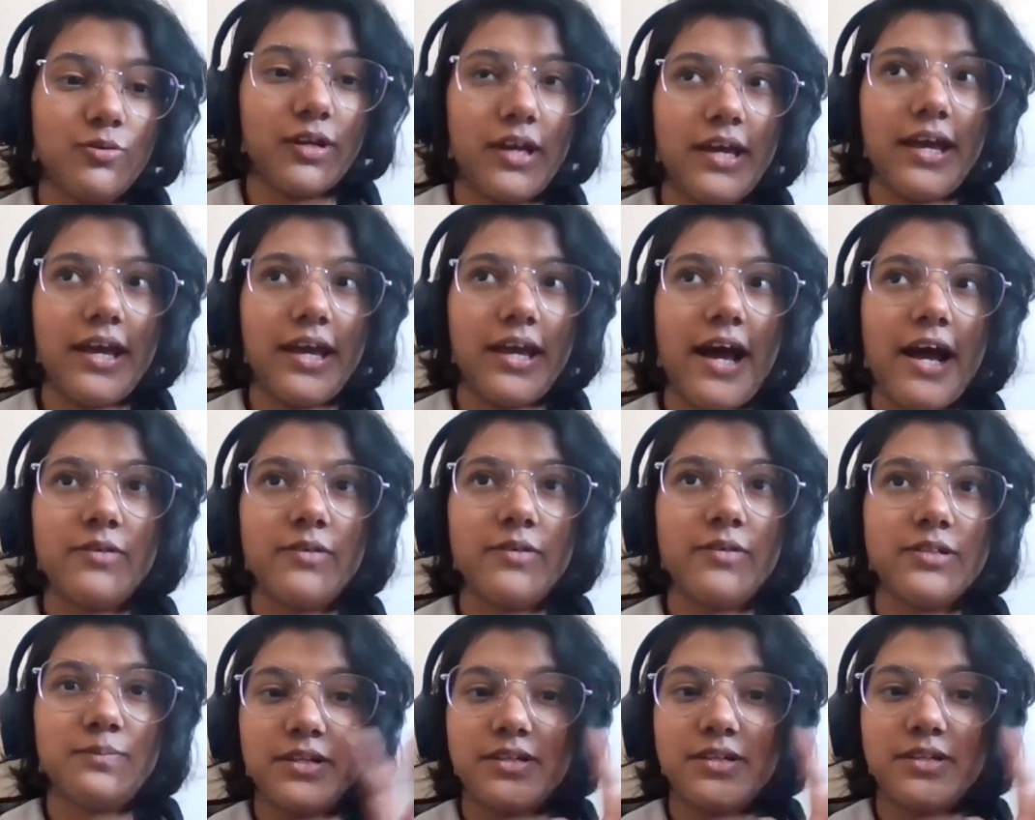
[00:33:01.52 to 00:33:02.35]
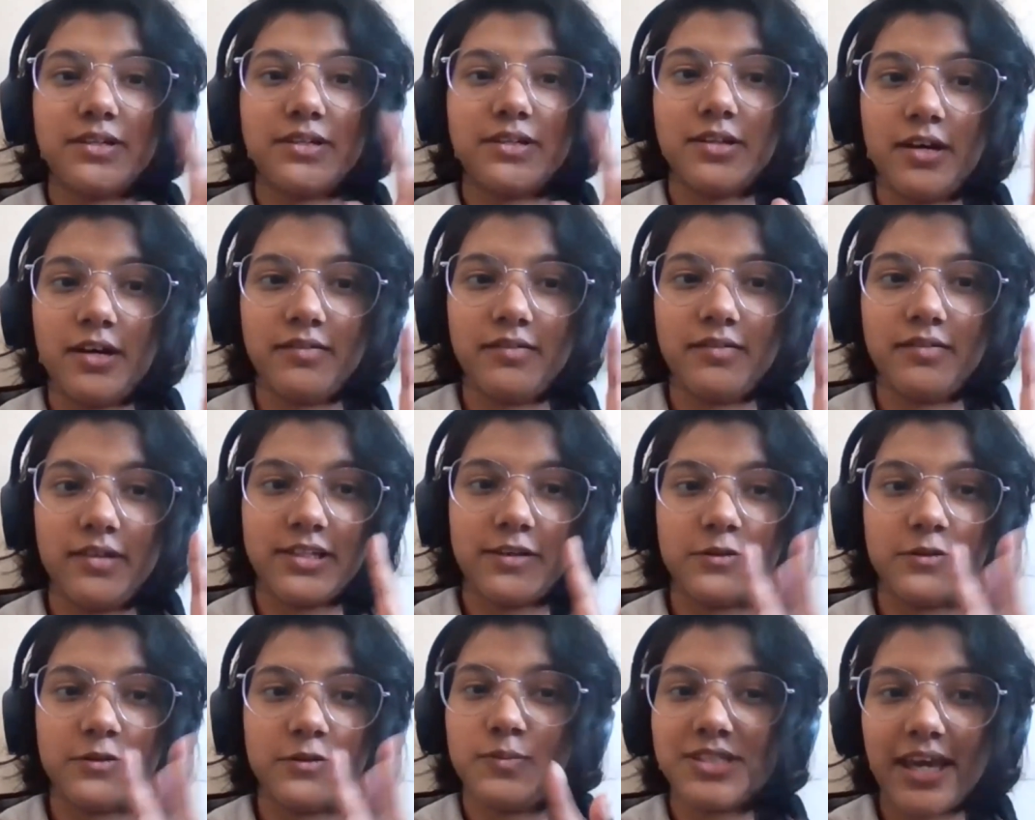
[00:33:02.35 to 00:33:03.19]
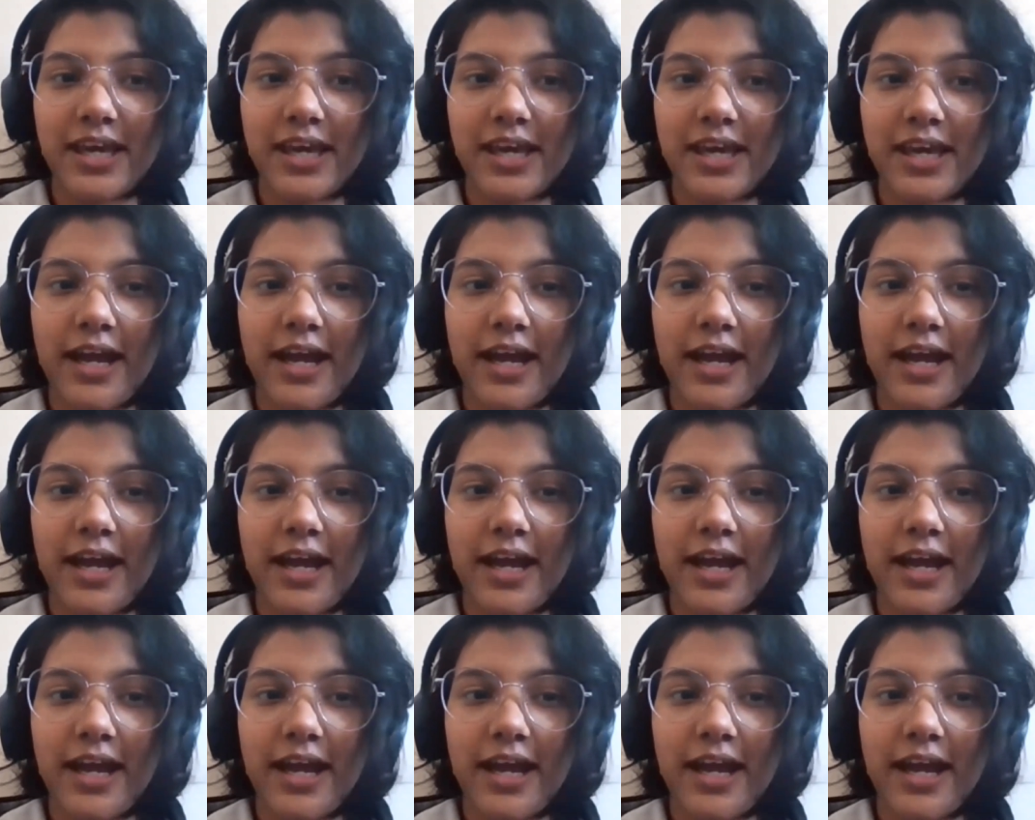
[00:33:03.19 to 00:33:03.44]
to UK, I was a bit nervous.